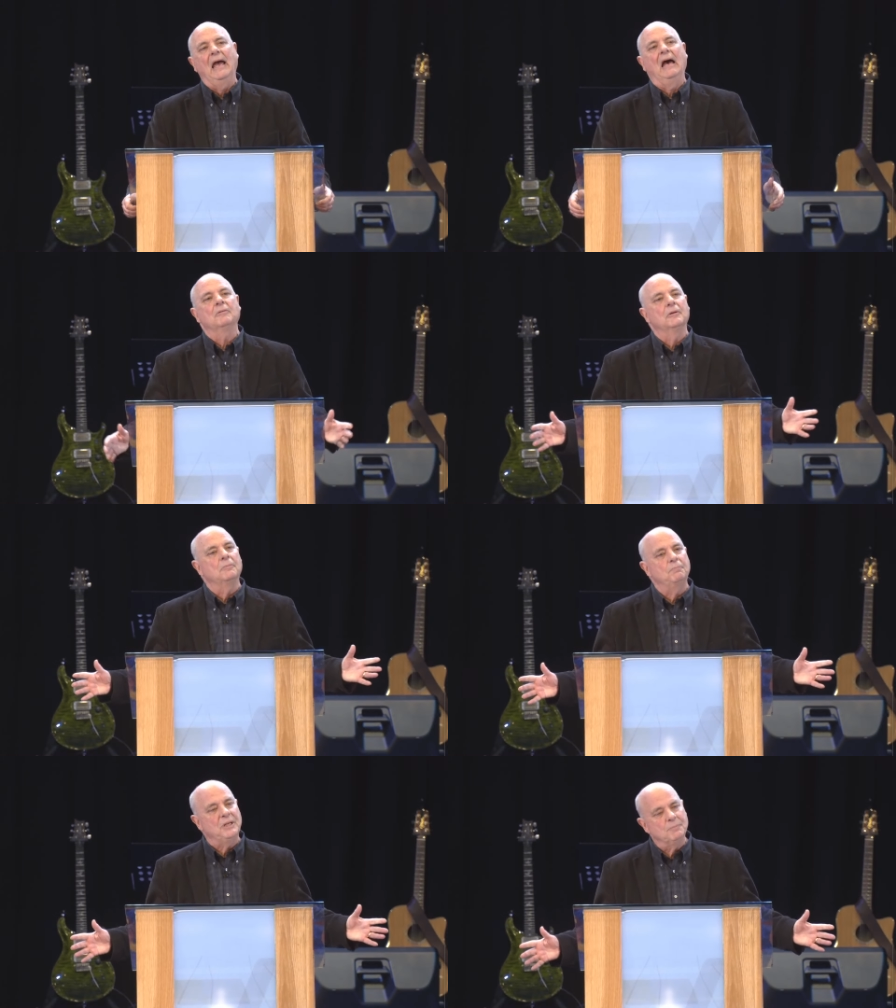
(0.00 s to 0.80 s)
and
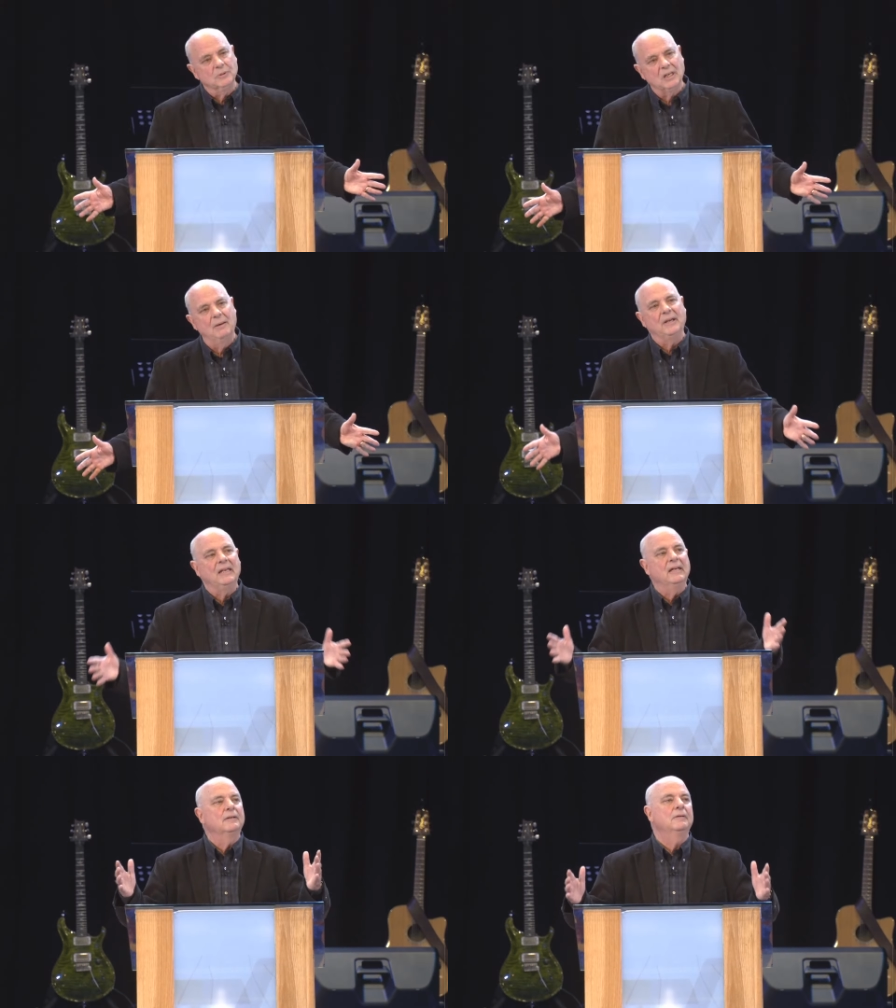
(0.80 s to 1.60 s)
people coming
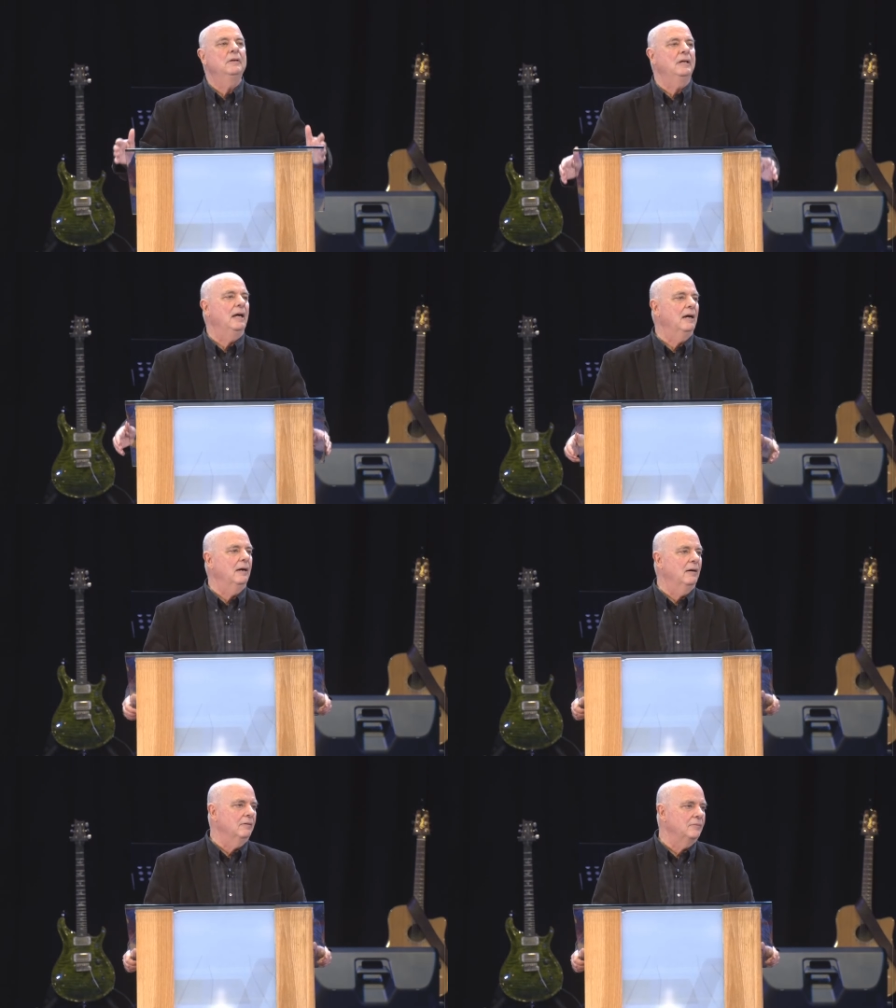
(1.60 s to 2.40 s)
in uh,
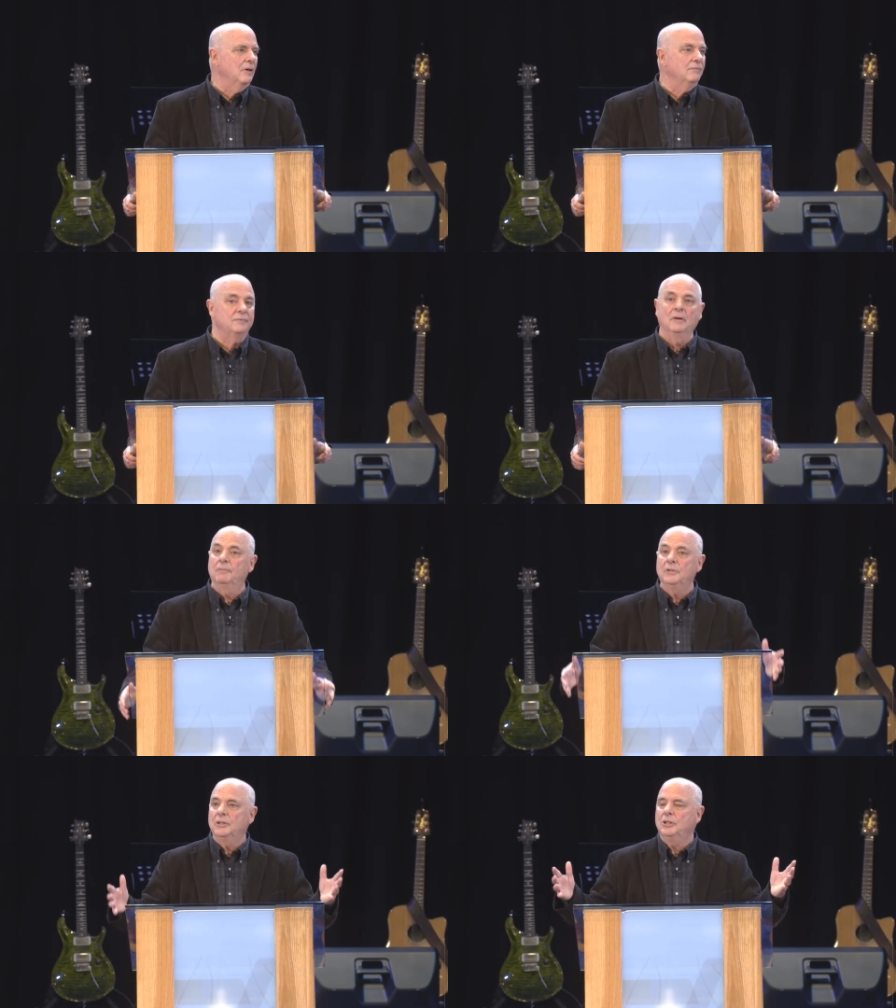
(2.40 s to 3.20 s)
of, of, of,
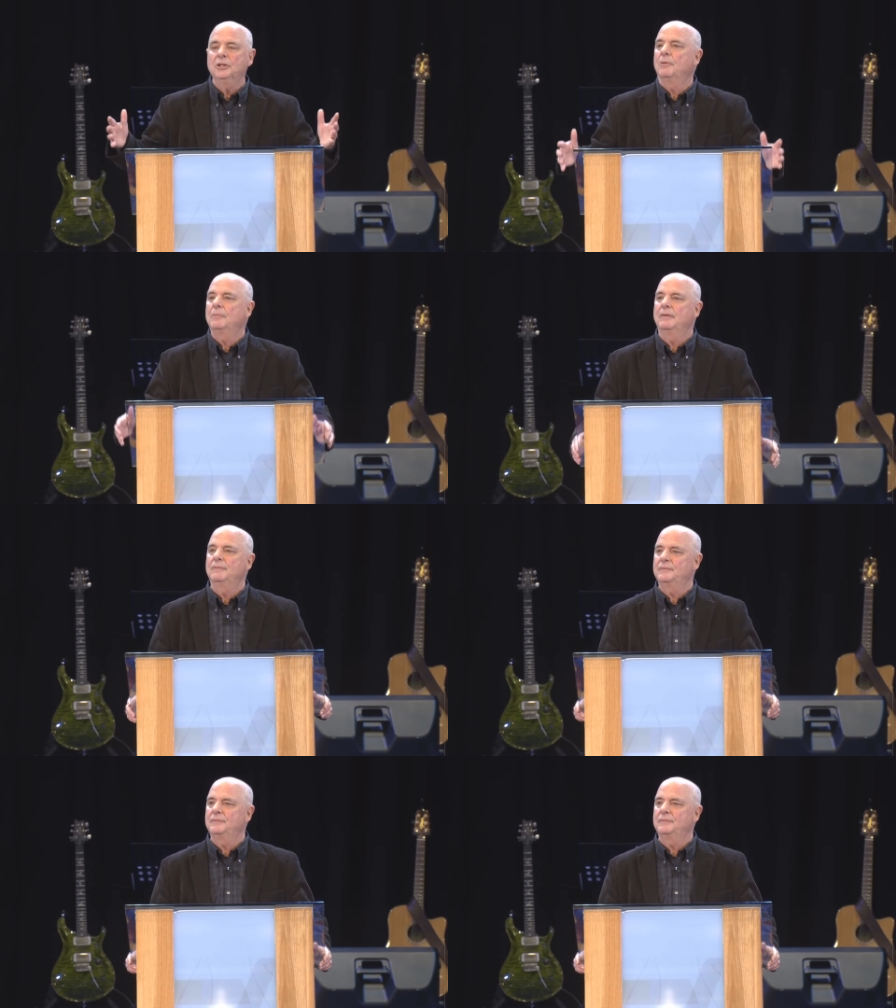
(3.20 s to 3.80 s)
you know, of